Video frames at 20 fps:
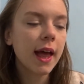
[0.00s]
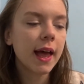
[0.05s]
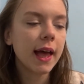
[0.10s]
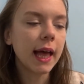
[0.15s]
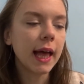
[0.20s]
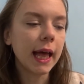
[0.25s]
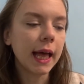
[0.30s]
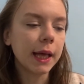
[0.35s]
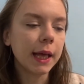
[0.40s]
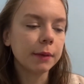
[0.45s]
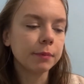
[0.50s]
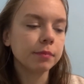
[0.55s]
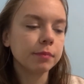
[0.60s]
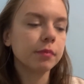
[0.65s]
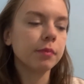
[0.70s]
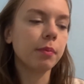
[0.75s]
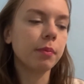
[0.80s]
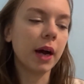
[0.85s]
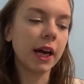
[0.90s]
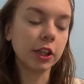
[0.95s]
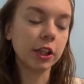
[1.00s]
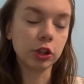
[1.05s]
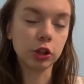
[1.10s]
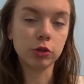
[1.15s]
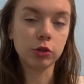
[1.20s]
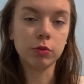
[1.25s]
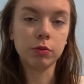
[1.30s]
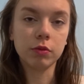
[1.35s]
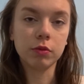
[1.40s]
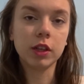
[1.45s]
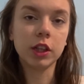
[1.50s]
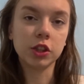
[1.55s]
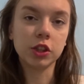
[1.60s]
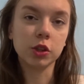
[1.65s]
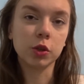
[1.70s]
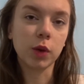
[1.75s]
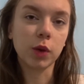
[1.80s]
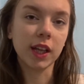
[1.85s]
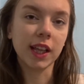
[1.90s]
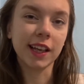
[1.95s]
um, but I do I do
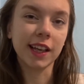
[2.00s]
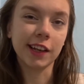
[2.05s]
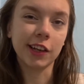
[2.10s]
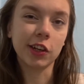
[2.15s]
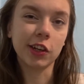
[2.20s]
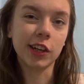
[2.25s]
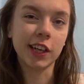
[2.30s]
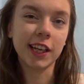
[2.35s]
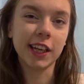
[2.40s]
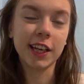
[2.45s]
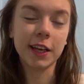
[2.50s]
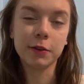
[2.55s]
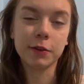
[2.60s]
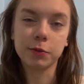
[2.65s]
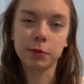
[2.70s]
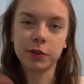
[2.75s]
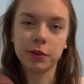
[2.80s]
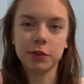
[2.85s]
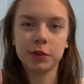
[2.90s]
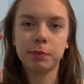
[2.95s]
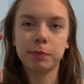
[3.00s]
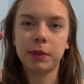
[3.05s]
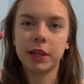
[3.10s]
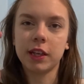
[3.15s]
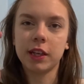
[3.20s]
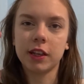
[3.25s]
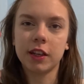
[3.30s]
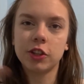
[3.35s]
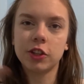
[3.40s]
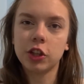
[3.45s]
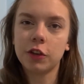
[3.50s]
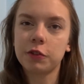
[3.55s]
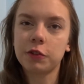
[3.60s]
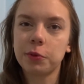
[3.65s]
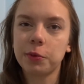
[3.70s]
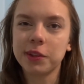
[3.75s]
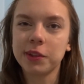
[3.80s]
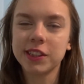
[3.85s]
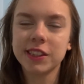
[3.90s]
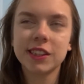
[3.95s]
quite like a cookie. It was one of those big softer
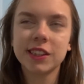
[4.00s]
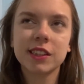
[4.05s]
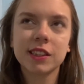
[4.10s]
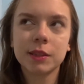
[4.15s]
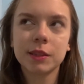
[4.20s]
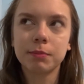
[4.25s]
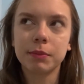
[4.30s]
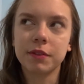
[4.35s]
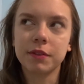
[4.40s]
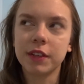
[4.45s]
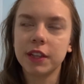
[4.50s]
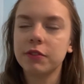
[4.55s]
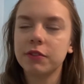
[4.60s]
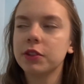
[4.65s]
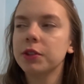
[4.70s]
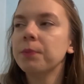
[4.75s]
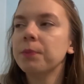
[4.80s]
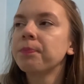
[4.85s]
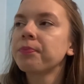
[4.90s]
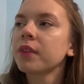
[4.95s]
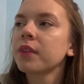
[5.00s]
ones, my favourite.